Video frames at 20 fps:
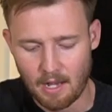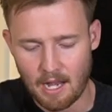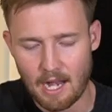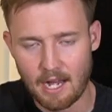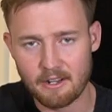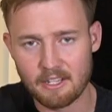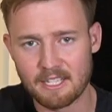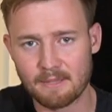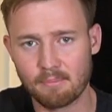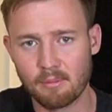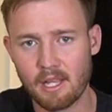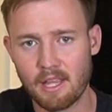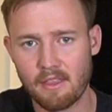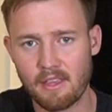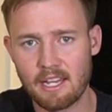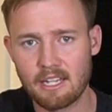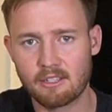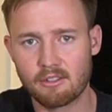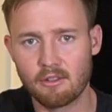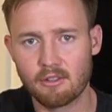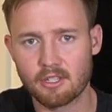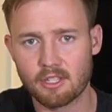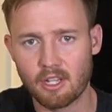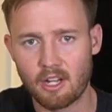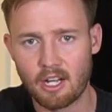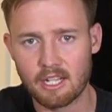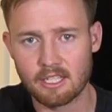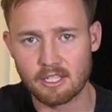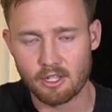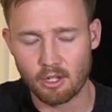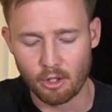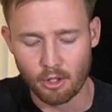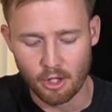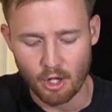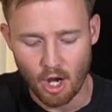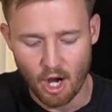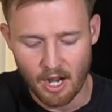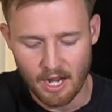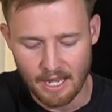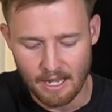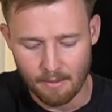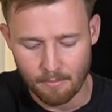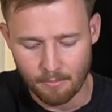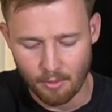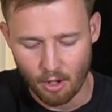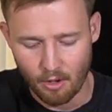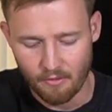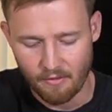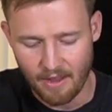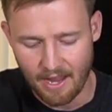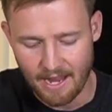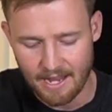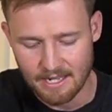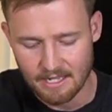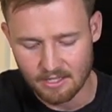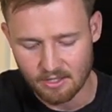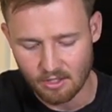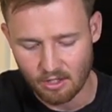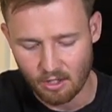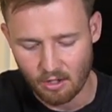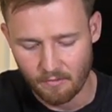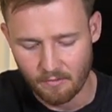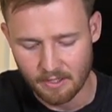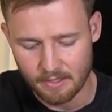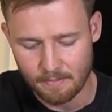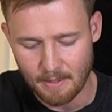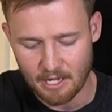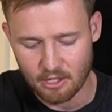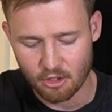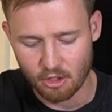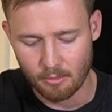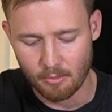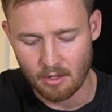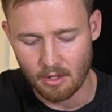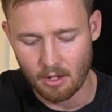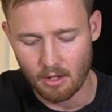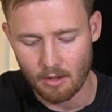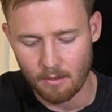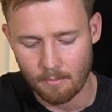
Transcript: Hard to split these two sides. $1.90 on both ends of the spectrum.